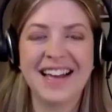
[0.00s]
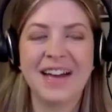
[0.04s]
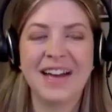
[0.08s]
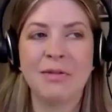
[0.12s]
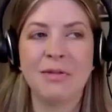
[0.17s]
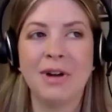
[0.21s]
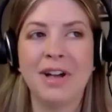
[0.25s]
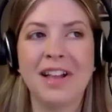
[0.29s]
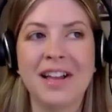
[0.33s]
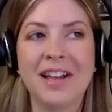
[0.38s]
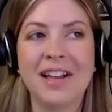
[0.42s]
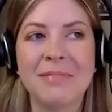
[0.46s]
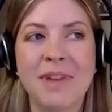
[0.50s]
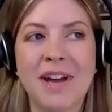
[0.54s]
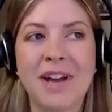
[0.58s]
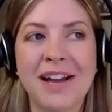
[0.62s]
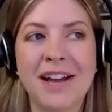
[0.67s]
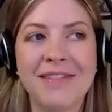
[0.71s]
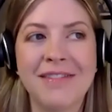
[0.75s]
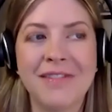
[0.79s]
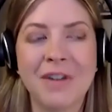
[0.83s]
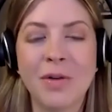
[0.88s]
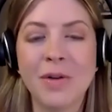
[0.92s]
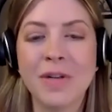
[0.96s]
Well, I've,
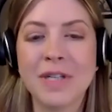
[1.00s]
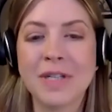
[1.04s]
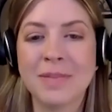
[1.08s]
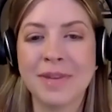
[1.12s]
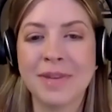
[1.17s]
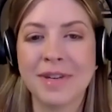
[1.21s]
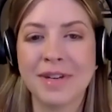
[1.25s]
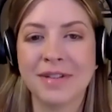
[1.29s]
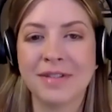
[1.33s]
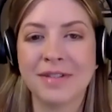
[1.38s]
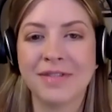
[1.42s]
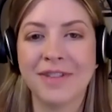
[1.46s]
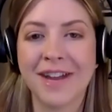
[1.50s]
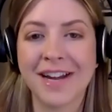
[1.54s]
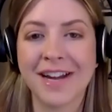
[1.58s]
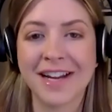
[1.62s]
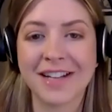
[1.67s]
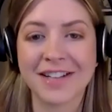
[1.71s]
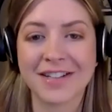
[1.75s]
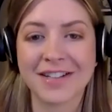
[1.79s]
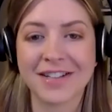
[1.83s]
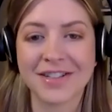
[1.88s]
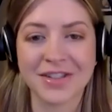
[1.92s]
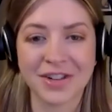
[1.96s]
I've always been a
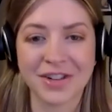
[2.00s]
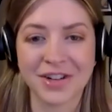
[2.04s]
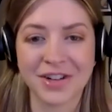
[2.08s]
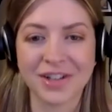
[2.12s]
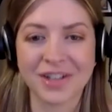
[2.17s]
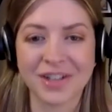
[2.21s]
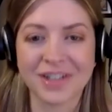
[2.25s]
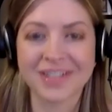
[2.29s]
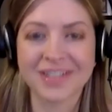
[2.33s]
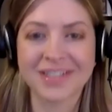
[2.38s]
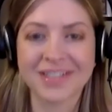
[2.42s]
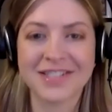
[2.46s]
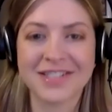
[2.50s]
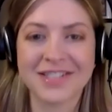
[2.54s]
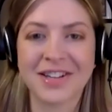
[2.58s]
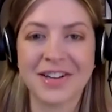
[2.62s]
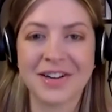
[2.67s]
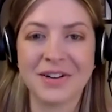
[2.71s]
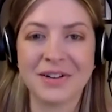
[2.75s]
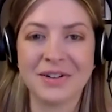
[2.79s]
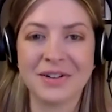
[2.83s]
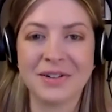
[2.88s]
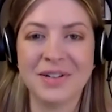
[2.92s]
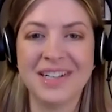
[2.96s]
finance nerd.
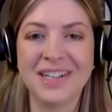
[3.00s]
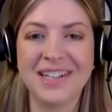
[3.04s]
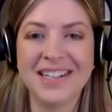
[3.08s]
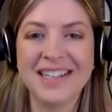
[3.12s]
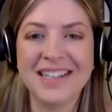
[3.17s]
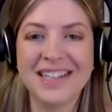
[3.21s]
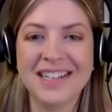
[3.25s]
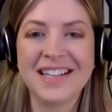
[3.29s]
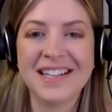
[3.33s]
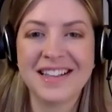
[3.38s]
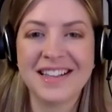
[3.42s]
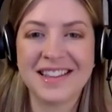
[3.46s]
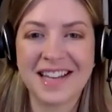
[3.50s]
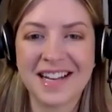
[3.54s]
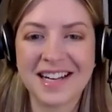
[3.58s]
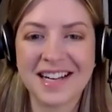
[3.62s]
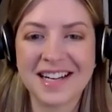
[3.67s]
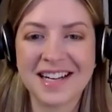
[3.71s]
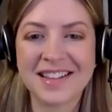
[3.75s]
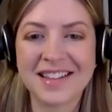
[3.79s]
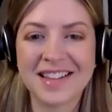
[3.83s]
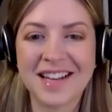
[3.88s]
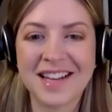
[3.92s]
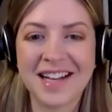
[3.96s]
So
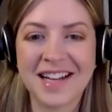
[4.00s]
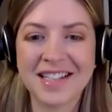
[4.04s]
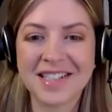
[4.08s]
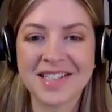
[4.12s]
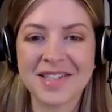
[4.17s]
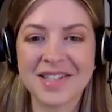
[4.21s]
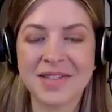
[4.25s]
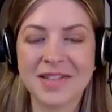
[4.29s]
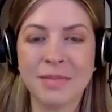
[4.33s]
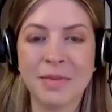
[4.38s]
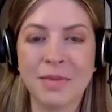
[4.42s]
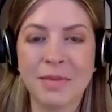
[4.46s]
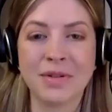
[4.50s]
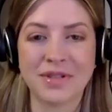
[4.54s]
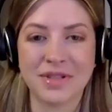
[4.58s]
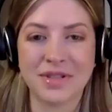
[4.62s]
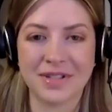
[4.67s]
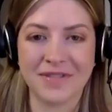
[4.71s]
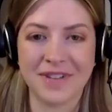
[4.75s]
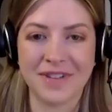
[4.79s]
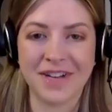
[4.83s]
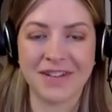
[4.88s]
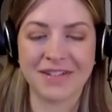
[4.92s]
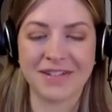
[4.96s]
that that's
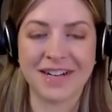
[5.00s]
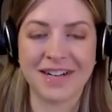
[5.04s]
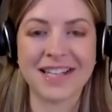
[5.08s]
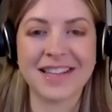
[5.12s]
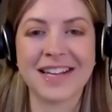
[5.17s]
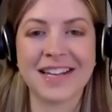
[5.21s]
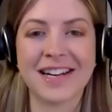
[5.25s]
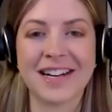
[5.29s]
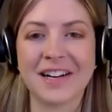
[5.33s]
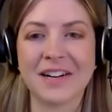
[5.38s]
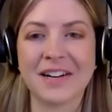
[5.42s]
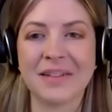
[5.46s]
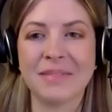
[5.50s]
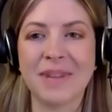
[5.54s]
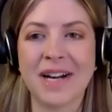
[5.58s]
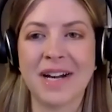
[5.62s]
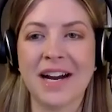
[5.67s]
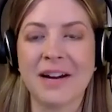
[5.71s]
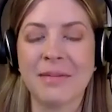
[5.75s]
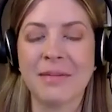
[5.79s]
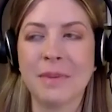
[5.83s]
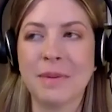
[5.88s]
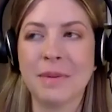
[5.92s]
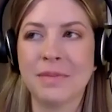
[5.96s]
most of it right there. But
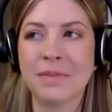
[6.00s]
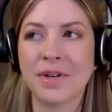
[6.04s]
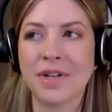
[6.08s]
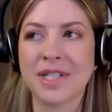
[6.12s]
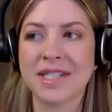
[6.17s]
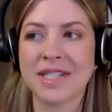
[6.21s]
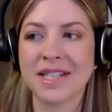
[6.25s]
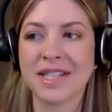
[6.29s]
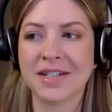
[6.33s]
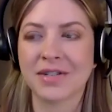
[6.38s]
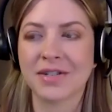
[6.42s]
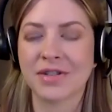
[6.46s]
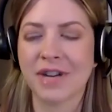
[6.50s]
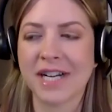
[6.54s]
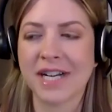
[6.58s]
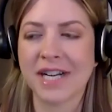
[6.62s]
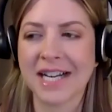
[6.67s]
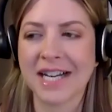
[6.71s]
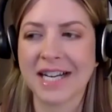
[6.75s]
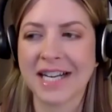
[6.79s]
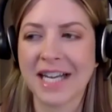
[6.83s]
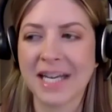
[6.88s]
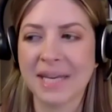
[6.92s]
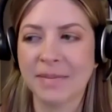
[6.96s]
I remember in sixth
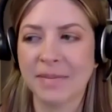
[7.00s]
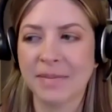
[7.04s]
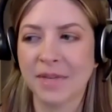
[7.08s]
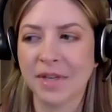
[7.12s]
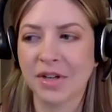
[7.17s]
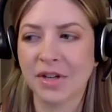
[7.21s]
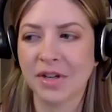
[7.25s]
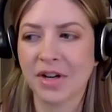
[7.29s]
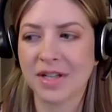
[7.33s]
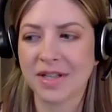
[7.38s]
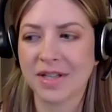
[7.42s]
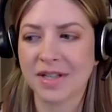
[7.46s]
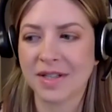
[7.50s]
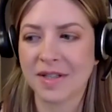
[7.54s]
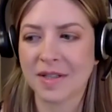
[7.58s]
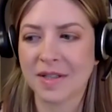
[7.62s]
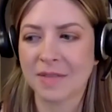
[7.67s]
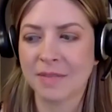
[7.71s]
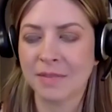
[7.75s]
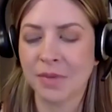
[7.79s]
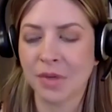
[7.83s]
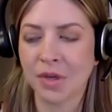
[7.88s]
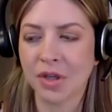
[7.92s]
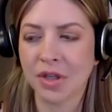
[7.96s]
grade, I came across
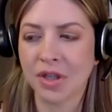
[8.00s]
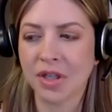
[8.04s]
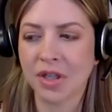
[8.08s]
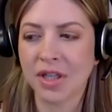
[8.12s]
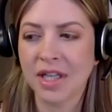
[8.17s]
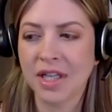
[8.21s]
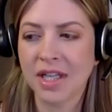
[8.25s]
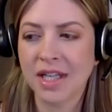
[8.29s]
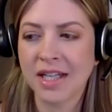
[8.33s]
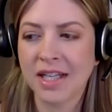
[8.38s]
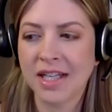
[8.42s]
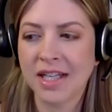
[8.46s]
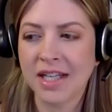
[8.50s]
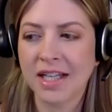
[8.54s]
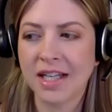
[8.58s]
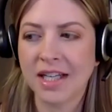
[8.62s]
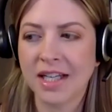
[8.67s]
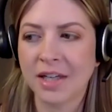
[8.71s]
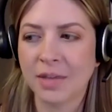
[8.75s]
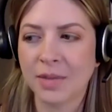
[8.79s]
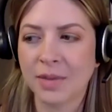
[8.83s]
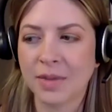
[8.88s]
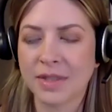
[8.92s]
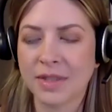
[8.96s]
this book,
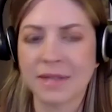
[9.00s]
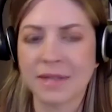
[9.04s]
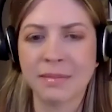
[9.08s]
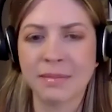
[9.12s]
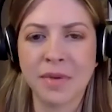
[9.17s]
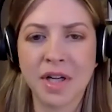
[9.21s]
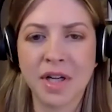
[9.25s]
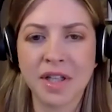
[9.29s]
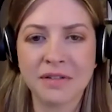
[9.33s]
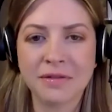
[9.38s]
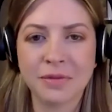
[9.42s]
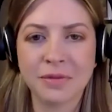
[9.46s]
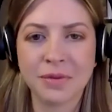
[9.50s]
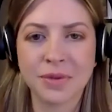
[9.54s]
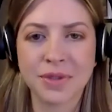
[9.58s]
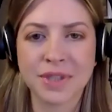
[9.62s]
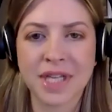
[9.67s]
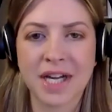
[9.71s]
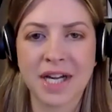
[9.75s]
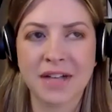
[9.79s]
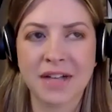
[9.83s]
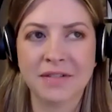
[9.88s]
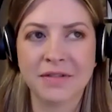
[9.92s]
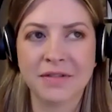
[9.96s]
and it was the Motley Fool's
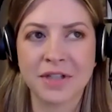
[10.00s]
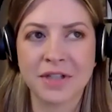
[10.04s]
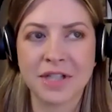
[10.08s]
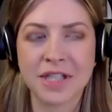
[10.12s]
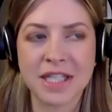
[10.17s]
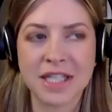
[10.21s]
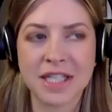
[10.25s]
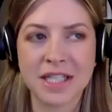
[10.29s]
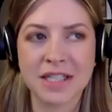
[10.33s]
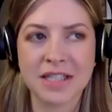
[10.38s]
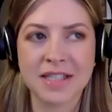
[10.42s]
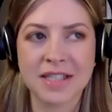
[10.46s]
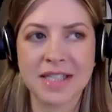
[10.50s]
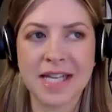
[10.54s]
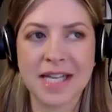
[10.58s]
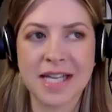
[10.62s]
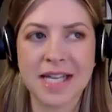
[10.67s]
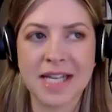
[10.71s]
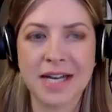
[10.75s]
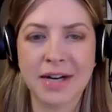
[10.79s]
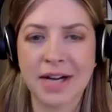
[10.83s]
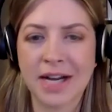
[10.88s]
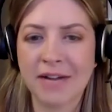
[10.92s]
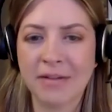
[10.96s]
Guide for Teens,
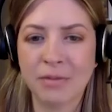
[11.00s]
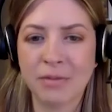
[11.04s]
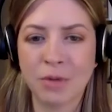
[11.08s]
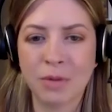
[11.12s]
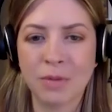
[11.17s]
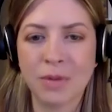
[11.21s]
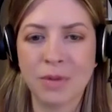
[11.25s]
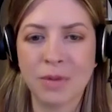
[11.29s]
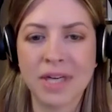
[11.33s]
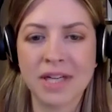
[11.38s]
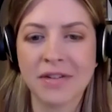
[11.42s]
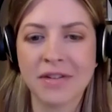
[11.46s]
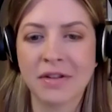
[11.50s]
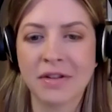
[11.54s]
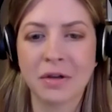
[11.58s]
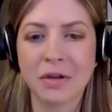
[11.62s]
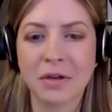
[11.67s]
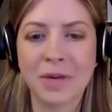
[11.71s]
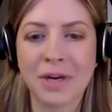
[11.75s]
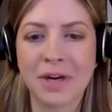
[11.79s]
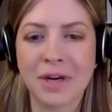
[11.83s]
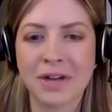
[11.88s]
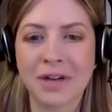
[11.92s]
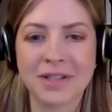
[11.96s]
How to Have More Money Than
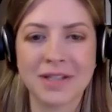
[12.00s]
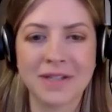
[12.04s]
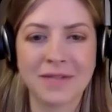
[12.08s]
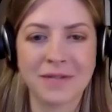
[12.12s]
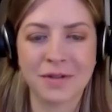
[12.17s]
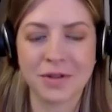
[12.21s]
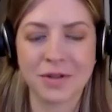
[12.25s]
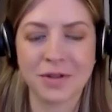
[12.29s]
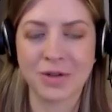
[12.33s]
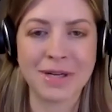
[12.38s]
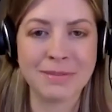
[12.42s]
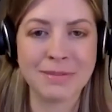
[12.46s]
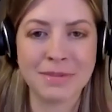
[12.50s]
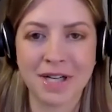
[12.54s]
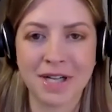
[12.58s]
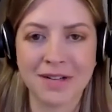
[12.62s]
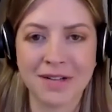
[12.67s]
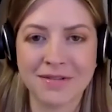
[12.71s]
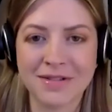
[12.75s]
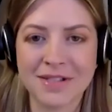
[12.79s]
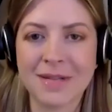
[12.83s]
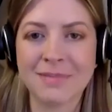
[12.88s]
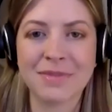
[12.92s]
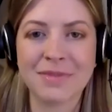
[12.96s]
Your Parents Ever Dreamed
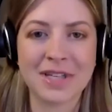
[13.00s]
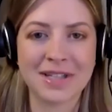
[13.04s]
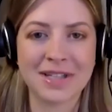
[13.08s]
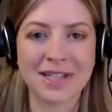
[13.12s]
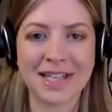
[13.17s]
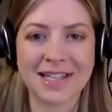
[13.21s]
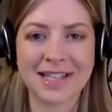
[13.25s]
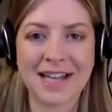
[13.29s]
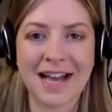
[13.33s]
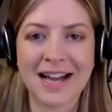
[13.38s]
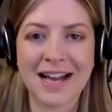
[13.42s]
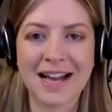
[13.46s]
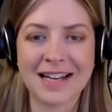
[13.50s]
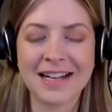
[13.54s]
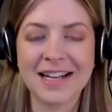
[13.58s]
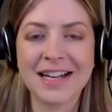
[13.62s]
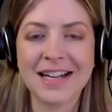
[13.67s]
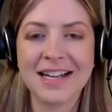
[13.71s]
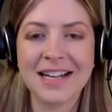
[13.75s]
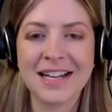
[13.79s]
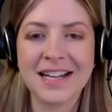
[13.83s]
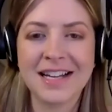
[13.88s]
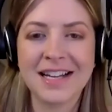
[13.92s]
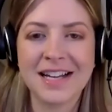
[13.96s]
Of, something like that.
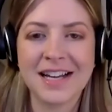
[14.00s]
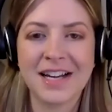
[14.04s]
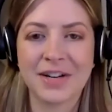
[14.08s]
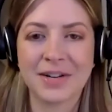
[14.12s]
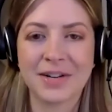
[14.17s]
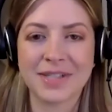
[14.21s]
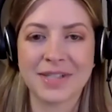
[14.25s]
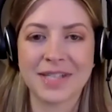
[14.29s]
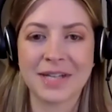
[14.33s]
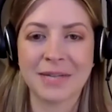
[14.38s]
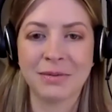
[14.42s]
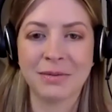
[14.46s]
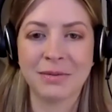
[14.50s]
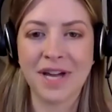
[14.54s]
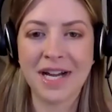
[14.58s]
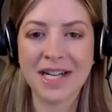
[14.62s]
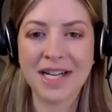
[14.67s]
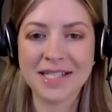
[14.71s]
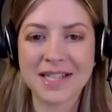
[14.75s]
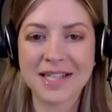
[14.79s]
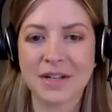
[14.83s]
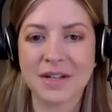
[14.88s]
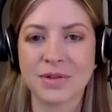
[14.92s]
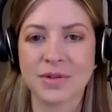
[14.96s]
And I was like, well,
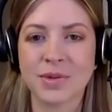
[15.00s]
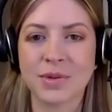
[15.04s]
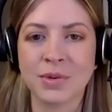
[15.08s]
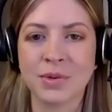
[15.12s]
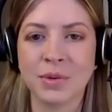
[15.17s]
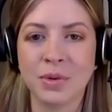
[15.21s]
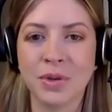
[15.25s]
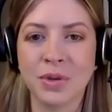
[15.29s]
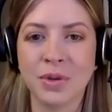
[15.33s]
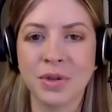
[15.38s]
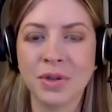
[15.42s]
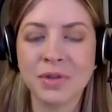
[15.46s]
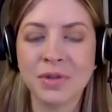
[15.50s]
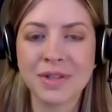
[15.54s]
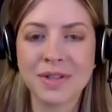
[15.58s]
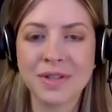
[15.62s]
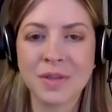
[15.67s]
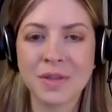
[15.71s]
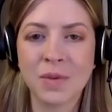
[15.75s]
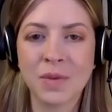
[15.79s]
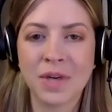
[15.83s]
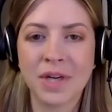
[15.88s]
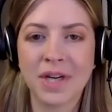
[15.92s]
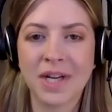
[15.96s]
that sounds cool. Who
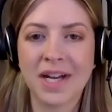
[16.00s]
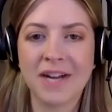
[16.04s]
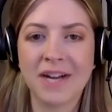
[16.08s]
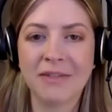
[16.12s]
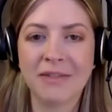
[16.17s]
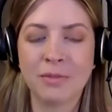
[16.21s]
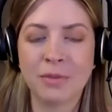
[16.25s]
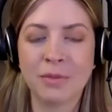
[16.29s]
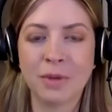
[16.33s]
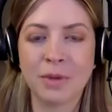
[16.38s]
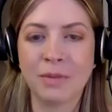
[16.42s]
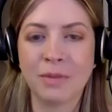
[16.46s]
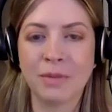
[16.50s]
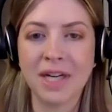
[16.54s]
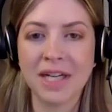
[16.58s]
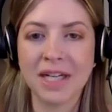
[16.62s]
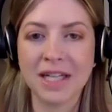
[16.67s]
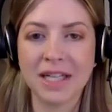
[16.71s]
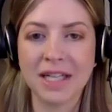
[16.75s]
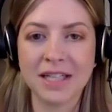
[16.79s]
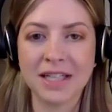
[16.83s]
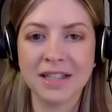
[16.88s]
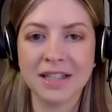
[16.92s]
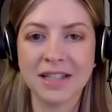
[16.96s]
doesn't want to have more
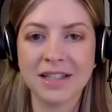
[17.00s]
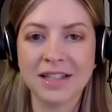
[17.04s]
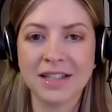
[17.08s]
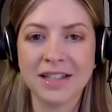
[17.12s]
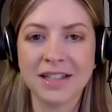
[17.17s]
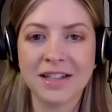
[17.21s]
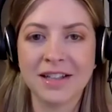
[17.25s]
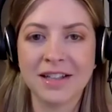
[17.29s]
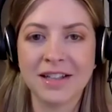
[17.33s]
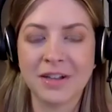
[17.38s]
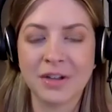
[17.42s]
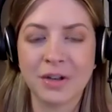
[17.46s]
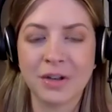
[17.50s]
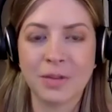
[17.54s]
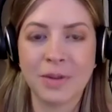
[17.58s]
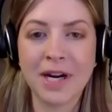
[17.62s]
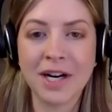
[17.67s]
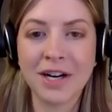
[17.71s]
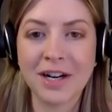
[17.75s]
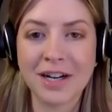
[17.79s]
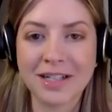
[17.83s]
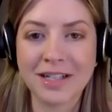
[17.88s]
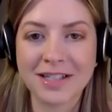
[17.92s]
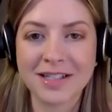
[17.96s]
money than their
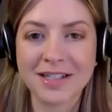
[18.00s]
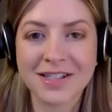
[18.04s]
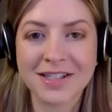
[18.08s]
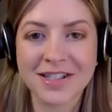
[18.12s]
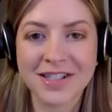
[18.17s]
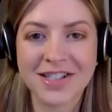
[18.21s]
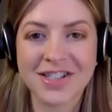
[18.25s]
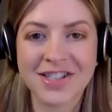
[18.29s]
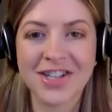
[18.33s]
parents?